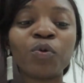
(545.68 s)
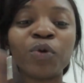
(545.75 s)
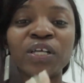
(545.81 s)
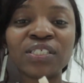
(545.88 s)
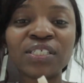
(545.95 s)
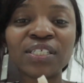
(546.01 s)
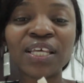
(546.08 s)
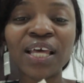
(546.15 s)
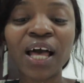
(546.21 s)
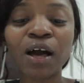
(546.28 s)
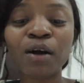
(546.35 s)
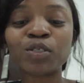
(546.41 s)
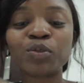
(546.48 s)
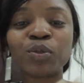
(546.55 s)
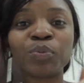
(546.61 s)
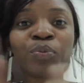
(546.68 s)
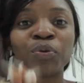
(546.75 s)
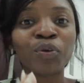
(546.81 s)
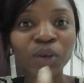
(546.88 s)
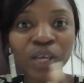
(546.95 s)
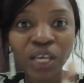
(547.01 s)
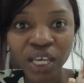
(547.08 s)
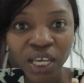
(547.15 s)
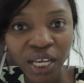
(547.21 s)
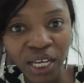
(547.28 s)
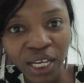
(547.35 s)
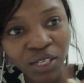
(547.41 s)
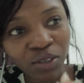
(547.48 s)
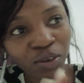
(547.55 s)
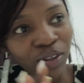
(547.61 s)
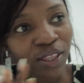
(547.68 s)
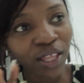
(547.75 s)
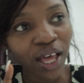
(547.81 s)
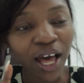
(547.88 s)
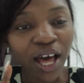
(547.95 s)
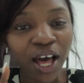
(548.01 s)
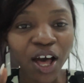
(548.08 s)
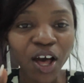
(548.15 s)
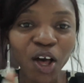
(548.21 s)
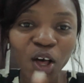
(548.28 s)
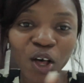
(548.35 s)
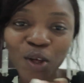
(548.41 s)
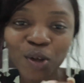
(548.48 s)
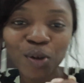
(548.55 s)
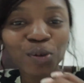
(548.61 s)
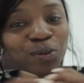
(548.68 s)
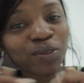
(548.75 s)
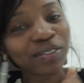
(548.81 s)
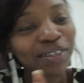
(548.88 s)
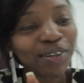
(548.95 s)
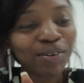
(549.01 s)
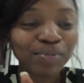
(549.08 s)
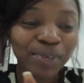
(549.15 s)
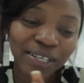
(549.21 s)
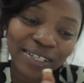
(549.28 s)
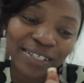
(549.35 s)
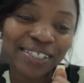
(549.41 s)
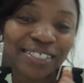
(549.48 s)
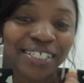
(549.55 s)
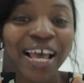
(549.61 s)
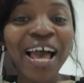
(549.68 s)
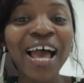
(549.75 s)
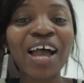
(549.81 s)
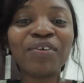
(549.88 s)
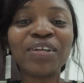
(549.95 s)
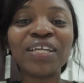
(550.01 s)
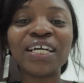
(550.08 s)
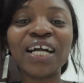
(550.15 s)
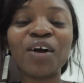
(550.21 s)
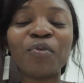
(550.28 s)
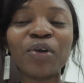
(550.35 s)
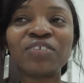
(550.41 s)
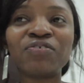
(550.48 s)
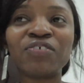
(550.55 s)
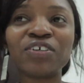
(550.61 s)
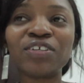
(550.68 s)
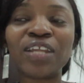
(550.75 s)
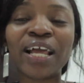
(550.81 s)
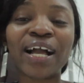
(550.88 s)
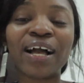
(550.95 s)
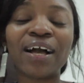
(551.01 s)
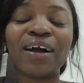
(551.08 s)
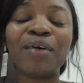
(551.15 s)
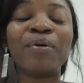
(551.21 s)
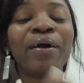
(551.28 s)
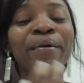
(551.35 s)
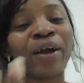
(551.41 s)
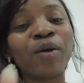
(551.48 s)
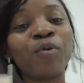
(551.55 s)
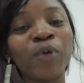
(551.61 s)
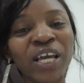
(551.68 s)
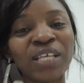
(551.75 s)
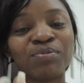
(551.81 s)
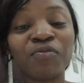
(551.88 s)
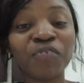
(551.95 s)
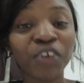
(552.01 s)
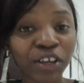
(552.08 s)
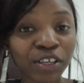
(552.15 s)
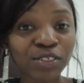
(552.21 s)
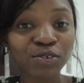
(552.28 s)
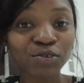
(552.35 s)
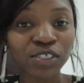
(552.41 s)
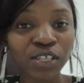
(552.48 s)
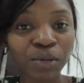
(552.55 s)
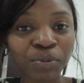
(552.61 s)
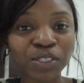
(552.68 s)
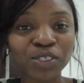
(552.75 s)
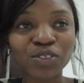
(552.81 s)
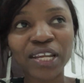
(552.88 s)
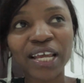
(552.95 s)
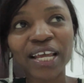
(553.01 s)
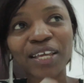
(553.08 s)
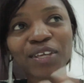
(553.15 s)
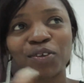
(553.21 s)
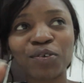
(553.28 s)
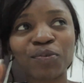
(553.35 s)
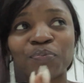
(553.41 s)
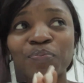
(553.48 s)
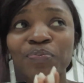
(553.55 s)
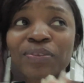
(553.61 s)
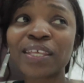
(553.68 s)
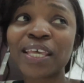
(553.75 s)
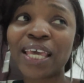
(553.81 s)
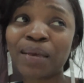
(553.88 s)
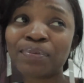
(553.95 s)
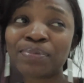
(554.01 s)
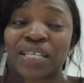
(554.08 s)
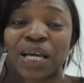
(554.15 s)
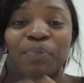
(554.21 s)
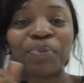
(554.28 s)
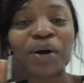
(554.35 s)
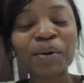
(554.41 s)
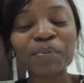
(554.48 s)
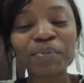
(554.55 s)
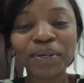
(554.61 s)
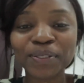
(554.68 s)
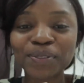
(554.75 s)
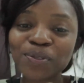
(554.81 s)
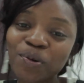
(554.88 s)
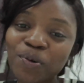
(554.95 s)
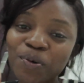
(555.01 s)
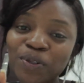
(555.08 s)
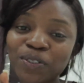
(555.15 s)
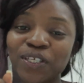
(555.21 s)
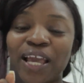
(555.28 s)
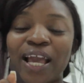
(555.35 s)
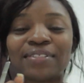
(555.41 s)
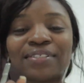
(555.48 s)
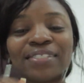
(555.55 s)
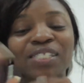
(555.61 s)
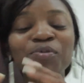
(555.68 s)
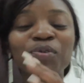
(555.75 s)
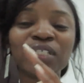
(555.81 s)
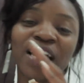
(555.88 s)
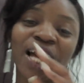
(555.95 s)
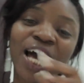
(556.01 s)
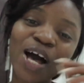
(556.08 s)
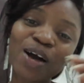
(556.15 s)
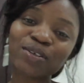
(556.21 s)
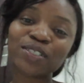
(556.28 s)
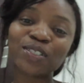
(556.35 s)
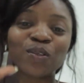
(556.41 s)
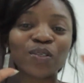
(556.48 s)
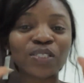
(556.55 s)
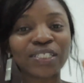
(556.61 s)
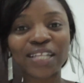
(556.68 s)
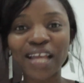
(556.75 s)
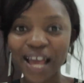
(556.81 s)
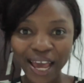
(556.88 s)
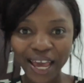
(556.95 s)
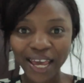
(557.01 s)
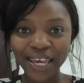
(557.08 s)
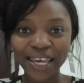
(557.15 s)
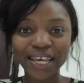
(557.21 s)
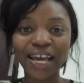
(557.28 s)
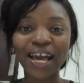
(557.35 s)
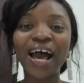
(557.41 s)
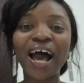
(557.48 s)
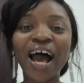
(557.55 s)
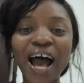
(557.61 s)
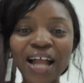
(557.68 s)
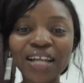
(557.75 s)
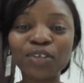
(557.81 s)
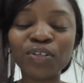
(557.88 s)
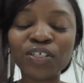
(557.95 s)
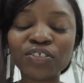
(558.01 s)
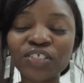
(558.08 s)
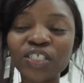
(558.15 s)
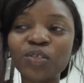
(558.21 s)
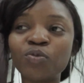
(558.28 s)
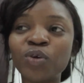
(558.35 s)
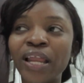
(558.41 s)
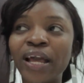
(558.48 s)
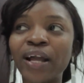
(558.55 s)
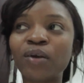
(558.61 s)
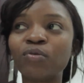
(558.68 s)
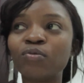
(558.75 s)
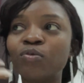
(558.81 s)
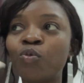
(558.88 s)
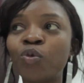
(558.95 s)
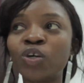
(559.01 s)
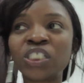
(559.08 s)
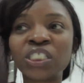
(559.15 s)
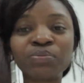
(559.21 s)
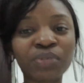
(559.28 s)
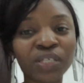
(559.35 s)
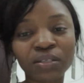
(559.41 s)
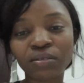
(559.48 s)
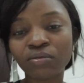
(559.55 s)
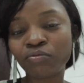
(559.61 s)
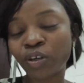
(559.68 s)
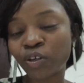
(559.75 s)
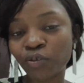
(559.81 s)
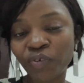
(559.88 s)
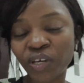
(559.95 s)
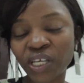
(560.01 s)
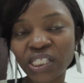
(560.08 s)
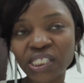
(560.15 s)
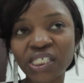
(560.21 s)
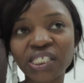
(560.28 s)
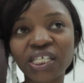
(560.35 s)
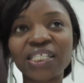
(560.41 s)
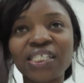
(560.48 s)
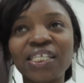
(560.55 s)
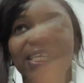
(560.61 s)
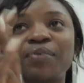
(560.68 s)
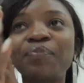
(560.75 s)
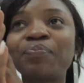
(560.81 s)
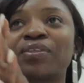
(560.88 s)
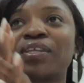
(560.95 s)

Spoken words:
We went to the house, we prayed on the house. Oh my gosh. I really can't wait for it. I can't wait, but very soon, I'm going to do empty apartment tours, you guys to see what the house looks like, and you literally will watch me renovate it and thing.